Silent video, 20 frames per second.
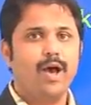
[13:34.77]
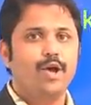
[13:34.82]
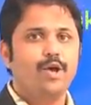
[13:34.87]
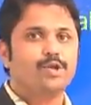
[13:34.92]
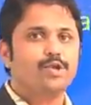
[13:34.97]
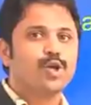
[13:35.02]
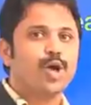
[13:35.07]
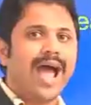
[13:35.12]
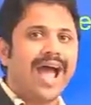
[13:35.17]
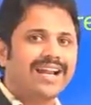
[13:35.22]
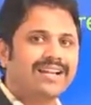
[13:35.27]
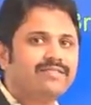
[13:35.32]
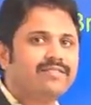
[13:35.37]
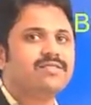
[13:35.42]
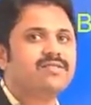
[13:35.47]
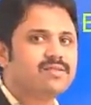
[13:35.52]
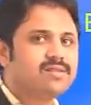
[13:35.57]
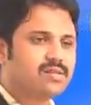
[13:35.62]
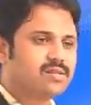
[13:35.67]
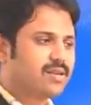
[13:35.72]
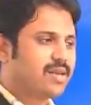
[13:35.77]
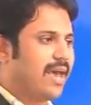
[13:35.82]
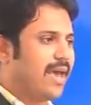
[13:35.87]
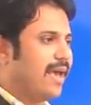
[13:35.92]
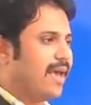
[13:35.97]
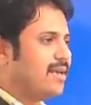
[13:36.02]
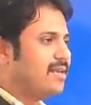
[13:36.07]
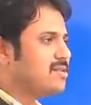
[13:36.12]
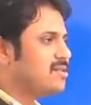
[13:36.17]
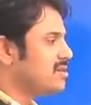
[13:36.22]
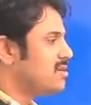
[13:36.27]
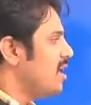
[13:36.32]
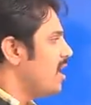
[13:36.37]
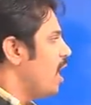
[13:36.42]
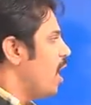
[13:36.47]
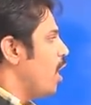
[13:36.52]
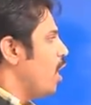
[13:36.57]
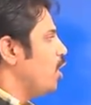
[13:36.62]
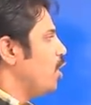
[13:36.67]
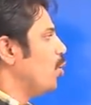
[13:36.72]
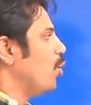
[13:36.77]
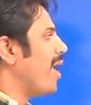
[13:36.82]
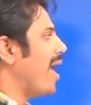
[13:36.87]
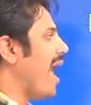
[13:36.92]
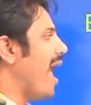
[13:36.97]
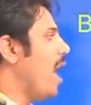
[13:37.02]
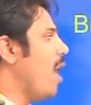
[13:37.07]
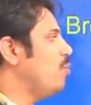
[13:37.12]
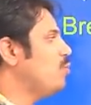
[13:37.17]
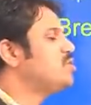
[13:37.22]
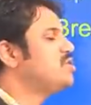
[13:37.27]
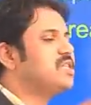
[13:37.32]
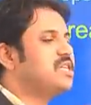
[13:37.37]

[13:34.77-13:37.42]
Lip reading: So at this case, you have